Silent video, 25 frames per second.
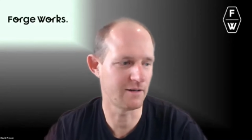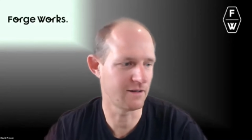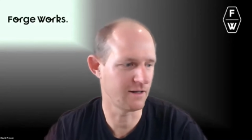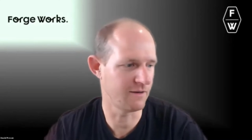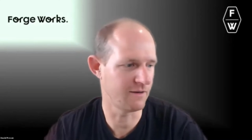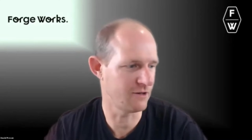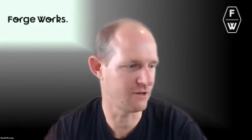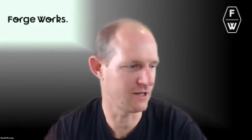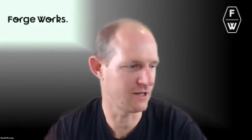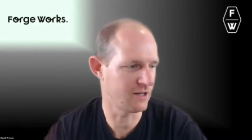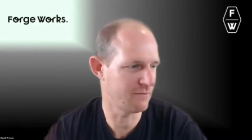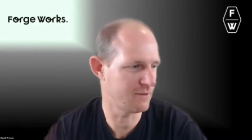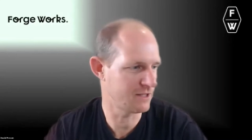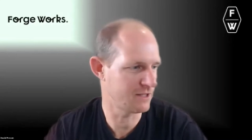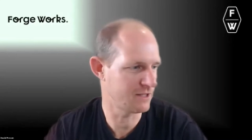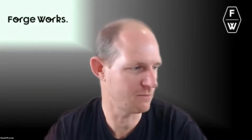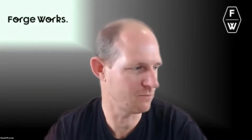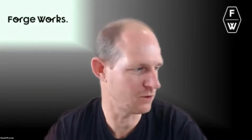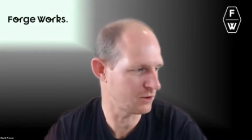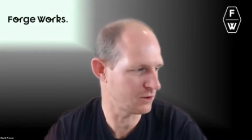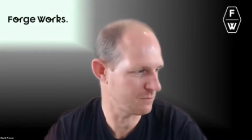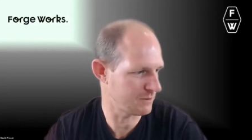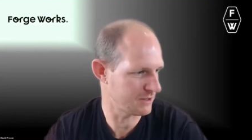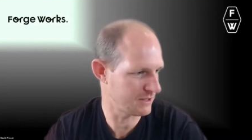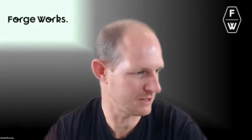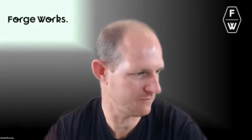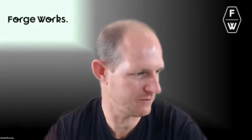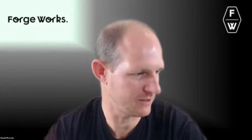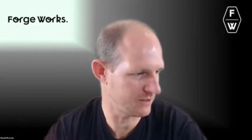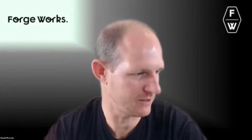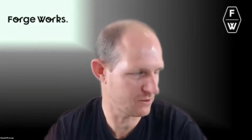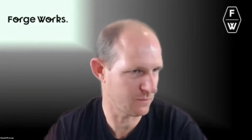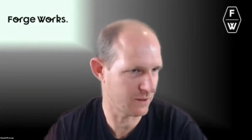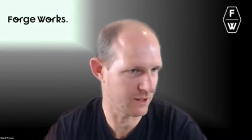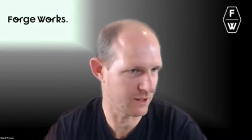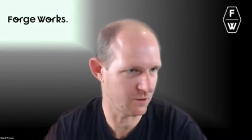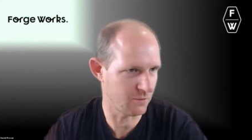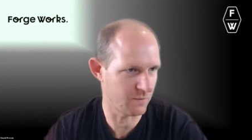if you can give me some more
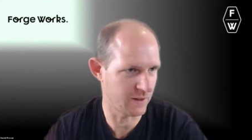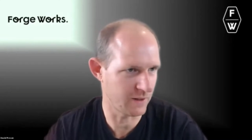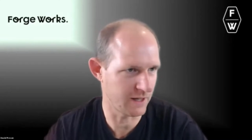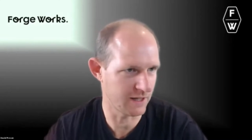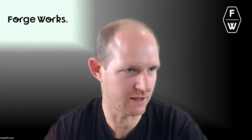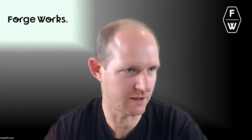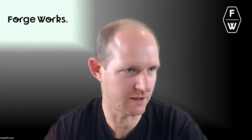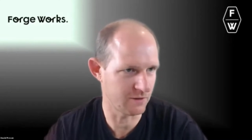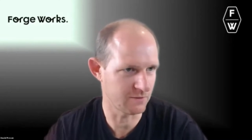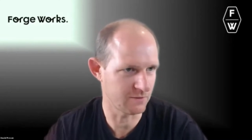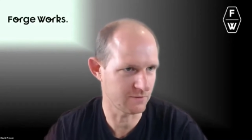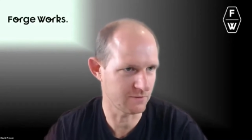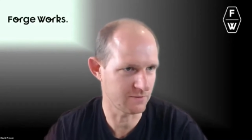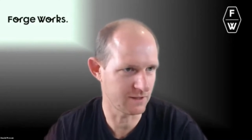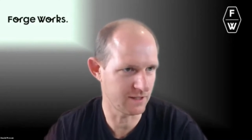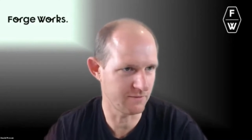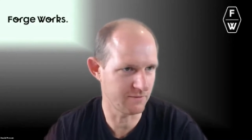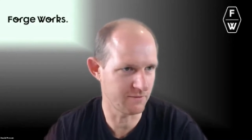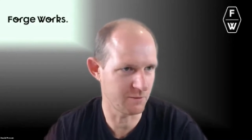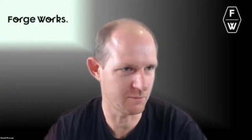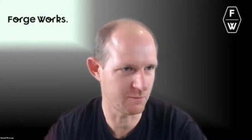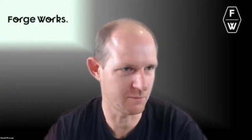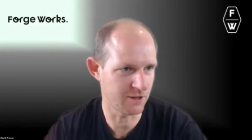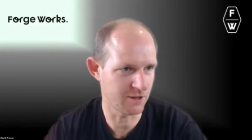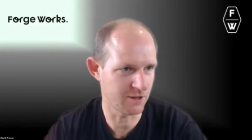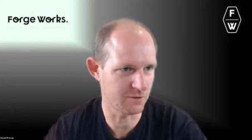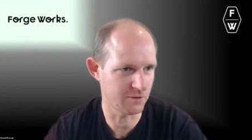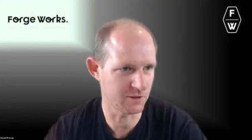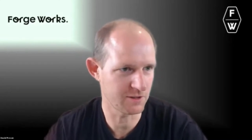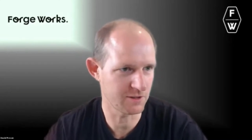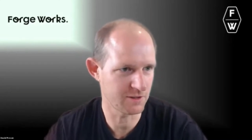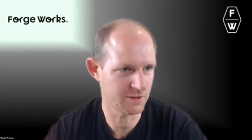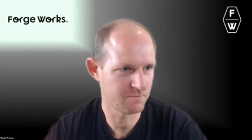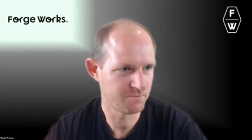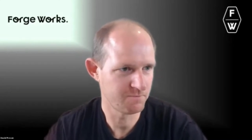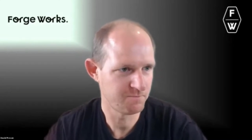specifics one on one, I'll give you my thoughts.